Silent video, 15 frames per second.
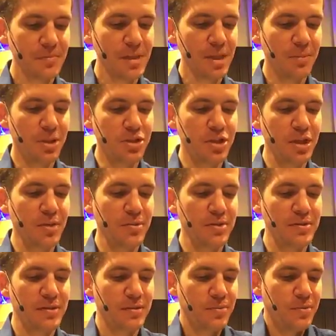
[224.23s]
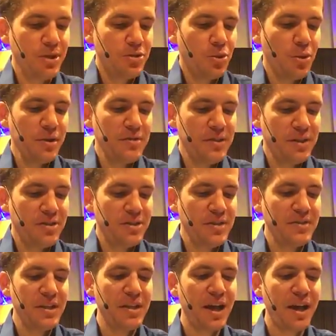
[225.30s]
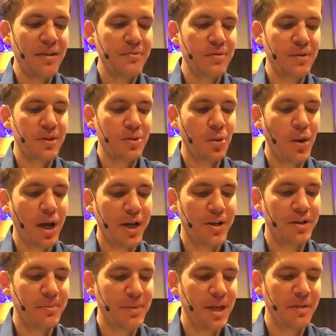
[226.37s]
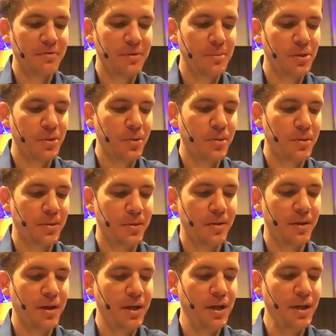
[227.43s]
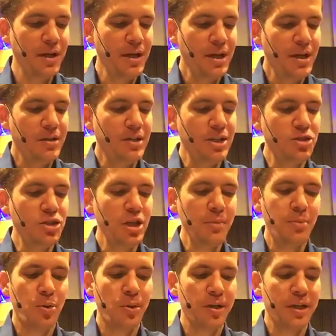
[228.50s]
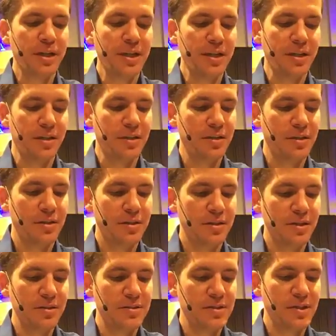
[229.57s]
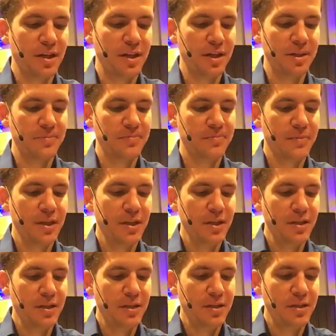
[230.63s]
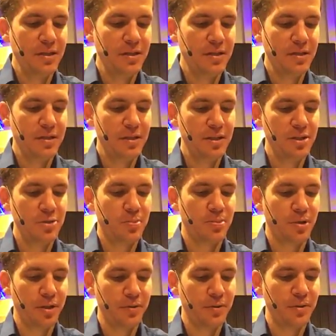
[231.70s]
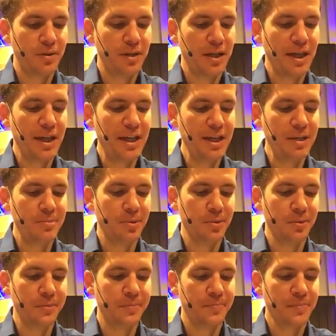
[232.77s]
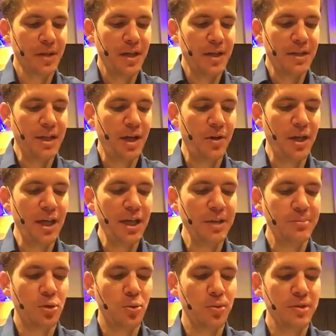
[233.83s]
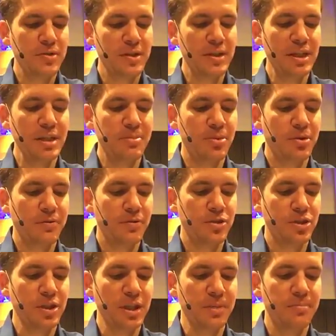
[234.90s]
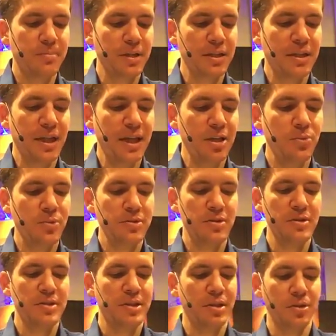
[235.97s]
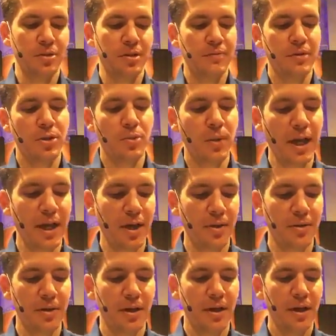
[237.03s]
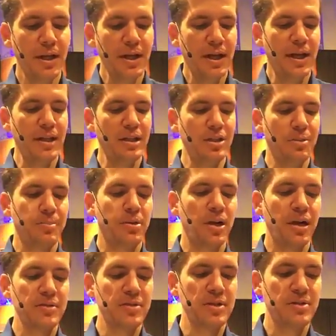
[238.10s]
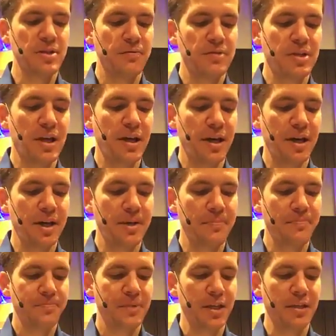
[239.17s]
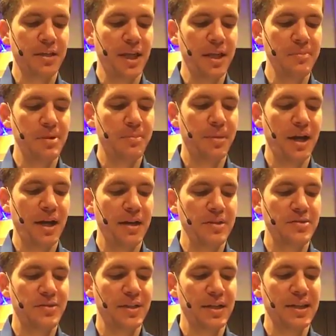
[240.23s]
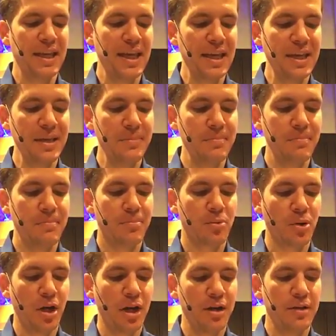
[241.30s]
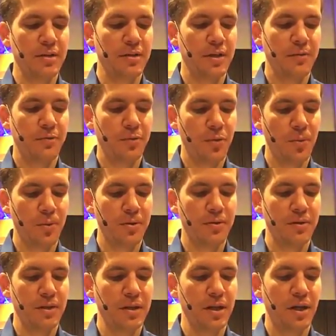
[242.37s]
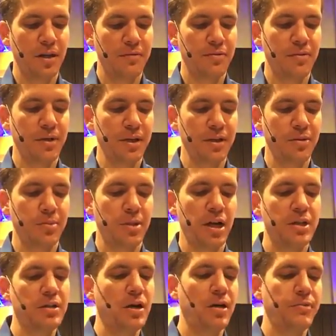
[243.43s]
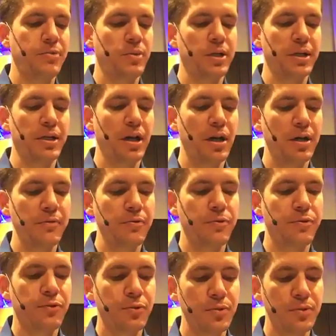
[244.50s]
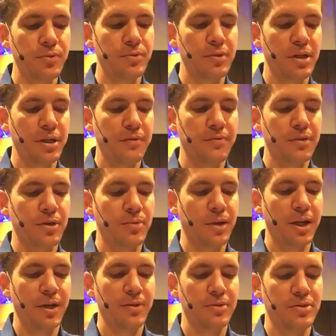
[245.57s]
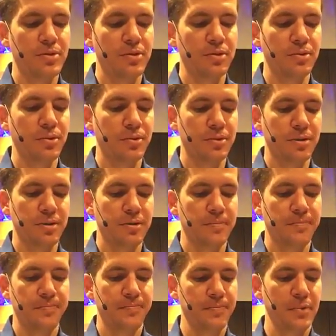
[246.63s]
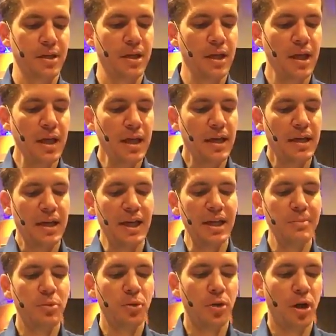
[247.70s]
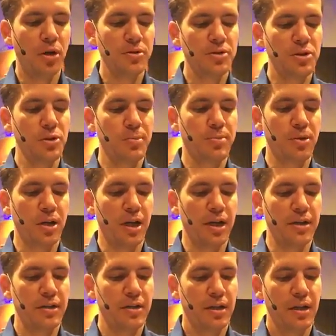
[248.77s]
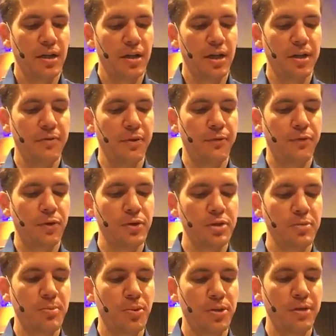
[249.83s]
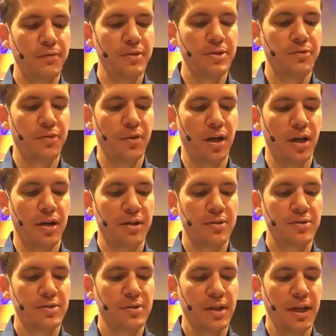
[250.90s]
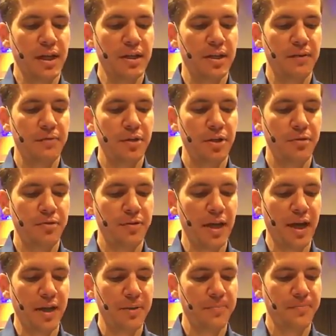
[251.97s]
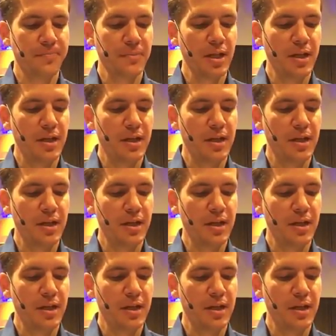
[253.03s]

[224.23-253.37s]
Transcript: But she was rejoicing. She said, I've acquired a man from the Lord. Then she bore again, this time, his brother Abel. Now Abel was a keeper of sheep, but Cain was a tiller of the ground. And in the process of time, it came to pass that Cain brought forth an offering, or brought an offering of fruit of the ground to the Lord. Abel also brought of the firstborn of his flocks and of their fat,